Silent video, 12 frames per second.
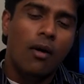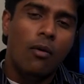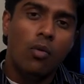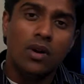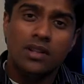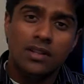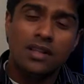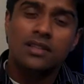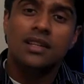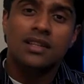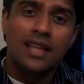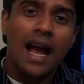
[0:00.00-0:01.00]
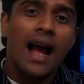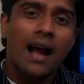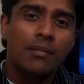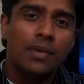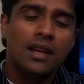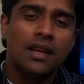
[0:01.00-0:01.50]
One of the things that has
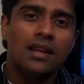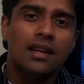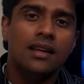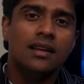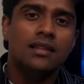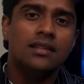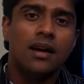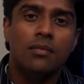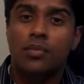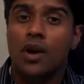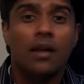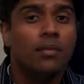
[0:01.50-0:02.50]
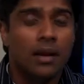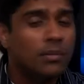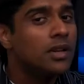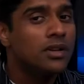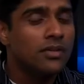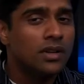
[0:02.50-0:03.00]
happened is
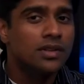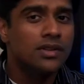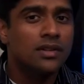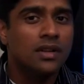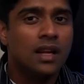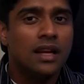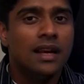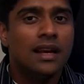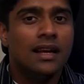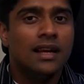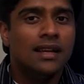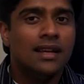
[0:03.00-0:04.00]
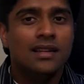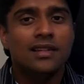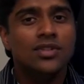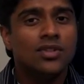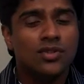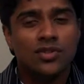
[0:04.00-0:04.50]
broadband penetration. In
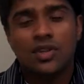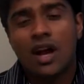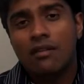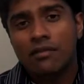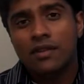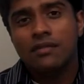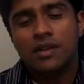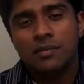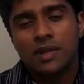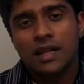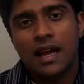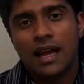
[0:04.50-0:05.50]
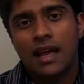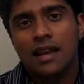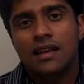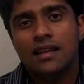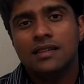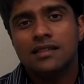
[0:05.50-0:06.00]
addition to software
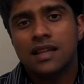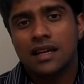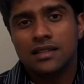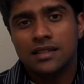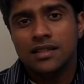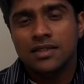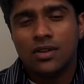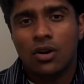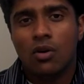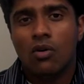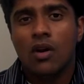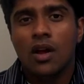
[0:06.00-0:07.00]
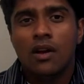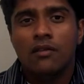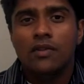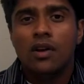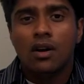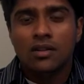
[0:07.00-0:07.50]
VPN inside Cisco,
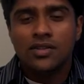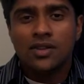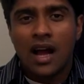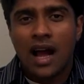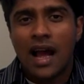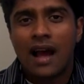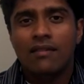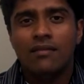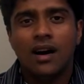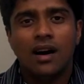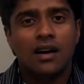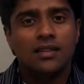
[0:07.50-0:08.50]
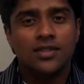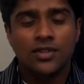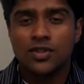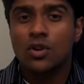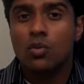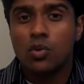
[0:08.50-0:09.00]
we also have a
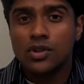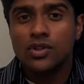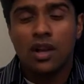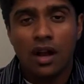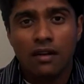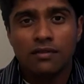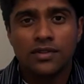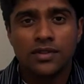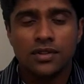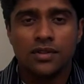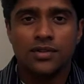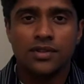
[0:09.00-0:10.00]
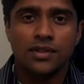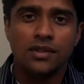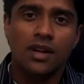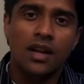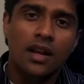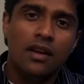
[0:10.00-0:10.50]
Cisco Virtual Office
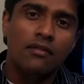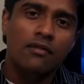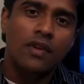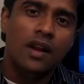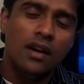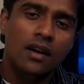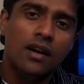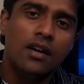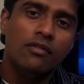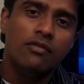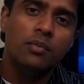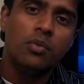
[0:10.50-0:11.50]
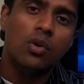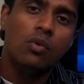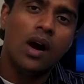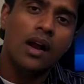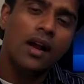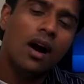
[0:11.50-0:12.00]
solution where we
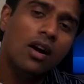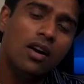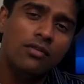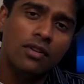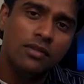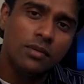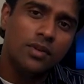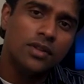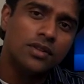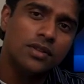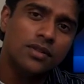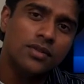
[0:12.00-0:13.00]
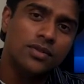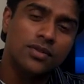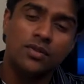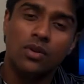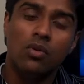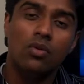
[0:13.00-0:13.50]
provide a hardware VPN
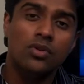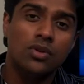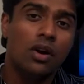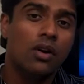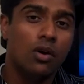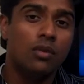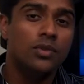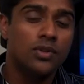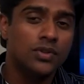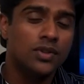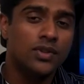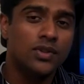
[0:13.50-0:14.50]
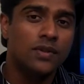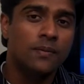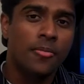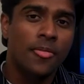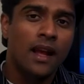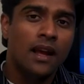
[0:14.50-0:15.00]
solution to our home users.
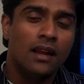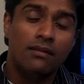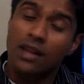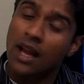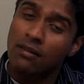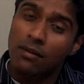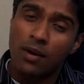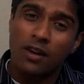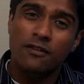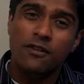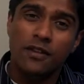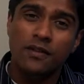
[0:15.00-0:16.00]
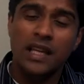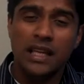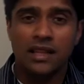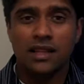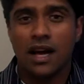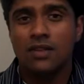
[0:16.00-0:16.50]
And we have about
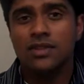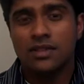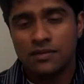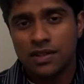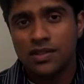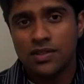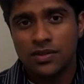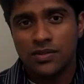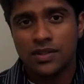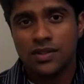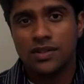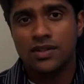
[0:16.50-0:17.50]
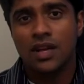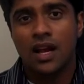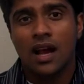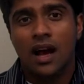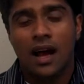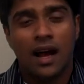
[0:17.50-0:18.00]
15,000 of these users
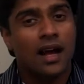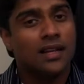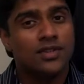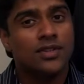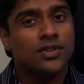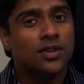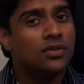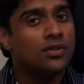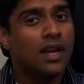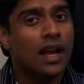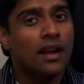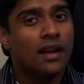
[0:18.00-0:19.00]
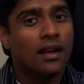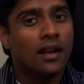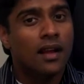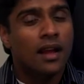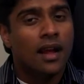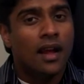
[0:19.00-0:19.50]
at Cisco today.
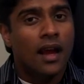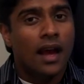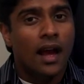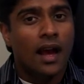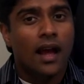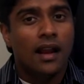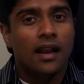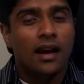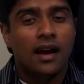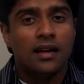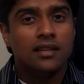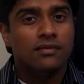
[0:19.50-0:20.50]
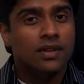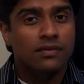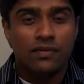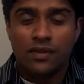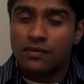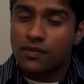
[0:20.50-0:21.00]
And
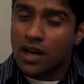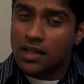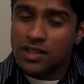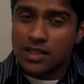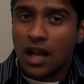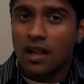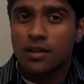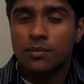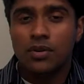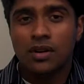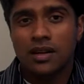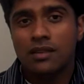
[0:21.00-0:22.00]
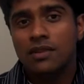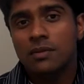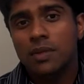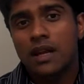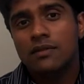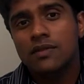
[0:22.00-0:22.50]
we've got solid productivity
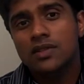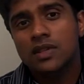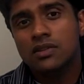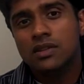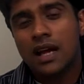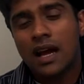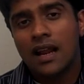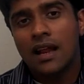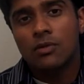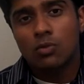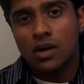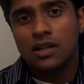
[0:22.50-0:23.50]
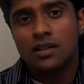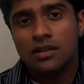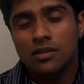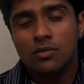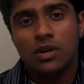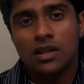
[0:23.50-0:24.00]
benefits out of that, and one of
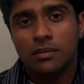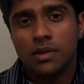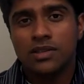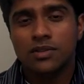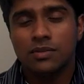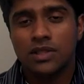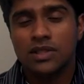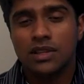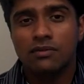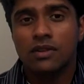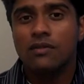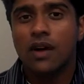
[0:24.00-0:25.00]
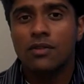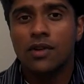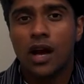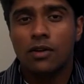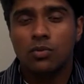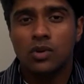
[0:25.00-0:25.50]
the measurements that we found
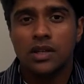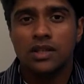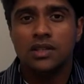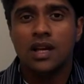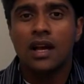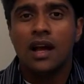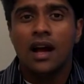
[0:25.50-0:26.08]
out was